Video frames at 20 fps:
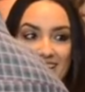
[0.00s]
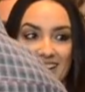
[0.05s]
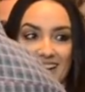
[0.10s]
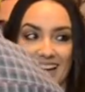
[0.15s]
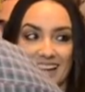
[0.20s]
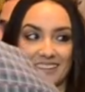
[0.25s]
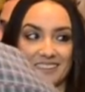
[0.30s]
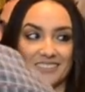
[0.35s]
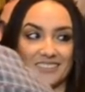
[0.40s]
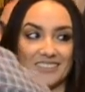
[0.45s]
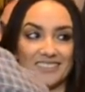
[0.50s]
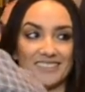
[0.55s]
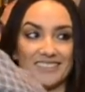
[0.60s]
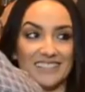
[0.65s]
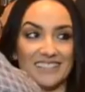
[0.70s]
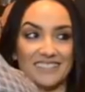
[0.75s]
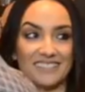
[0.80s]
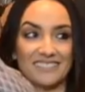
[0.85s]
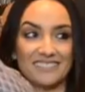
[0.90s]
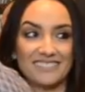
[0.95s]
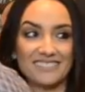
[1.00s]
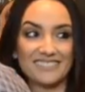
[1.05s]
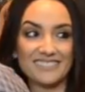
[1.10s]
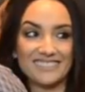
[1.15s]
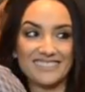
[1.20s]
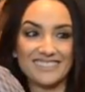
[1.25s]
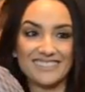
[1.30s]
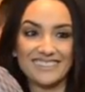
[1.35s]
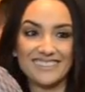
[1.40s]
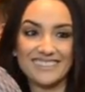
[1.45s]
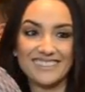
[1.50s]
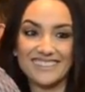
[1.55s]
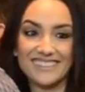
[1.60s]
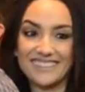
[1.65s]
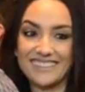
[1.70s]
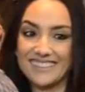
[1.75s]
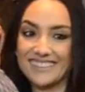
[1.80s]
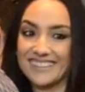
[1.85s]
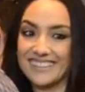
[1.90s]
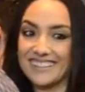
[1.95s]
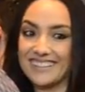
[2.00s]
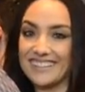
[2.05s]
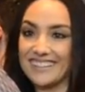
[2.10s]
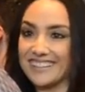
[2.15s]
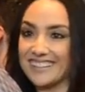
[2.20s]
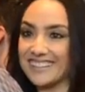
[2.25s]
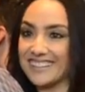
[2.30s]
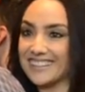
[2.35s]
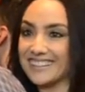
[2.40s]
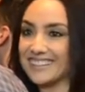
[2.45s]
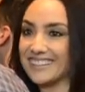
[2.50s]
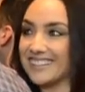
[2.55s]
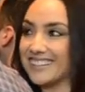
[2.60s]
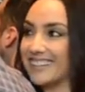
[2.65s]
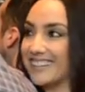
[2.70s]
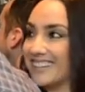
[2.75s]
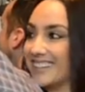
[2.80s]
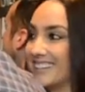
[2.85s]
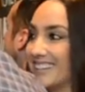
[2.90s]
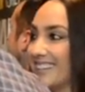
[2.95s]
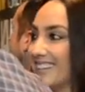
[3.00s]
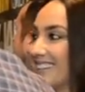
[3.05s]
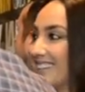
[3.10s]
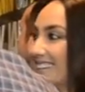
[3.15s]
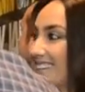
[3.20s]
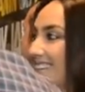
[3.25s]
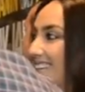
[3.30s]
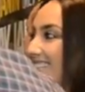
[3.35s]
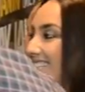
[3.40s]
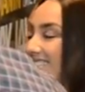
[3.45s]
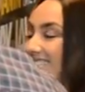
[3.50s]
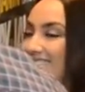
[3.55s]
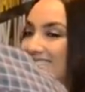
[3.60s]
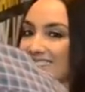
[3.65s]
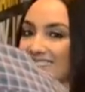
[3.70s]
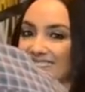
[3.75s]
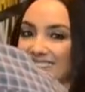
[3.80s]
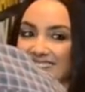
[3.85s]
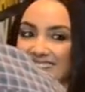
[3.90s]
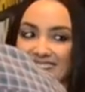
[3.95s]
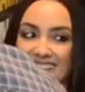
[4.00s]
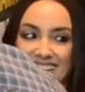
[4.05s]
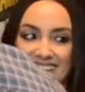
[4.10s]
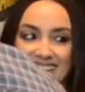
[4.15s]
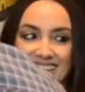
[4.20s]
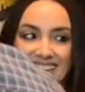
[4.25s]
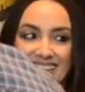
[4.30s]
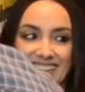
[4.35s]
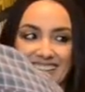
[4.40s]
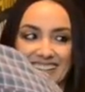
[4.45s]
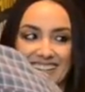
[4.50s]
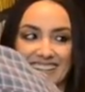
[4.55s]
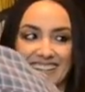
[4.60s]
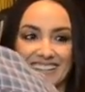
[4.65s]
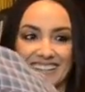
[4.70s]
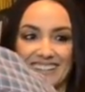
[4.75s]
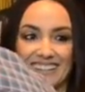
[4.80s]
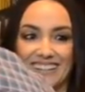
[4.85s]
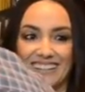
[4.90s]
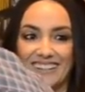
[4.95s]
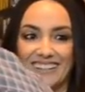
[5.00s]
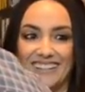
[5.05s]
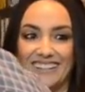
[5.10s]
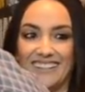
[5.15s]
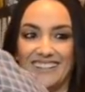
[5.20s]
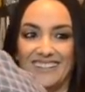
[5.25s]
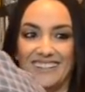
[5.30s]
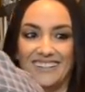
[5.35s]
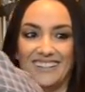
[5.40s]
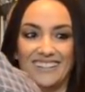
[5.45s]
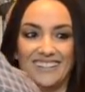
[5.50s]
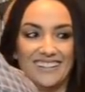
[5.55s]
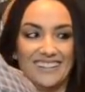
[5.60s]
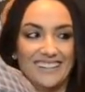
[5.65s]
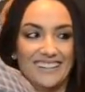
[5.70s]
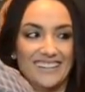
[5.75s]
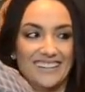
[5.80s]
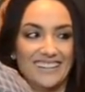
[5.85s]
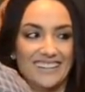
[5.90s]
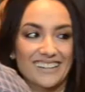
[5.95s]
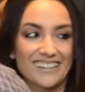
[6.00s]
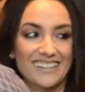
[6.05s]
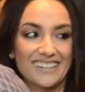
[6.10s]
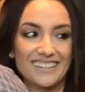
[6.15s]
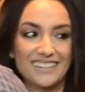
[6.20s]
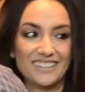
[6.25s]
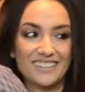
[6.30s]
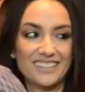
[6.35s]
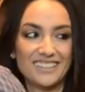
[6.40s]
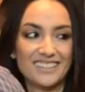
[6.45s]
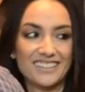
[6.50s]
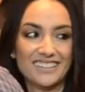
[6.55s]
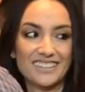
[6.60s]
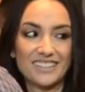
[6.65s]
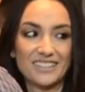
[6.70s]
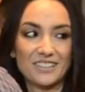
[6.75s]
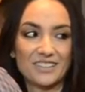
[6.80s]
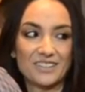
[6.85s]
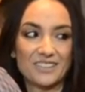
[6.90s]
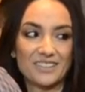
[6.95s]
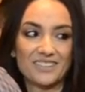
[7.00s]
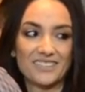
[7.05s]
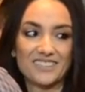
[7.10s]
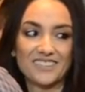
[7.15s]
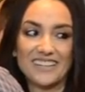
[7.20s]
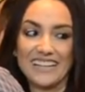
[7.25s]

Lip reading: No words are spoken by the person on screen.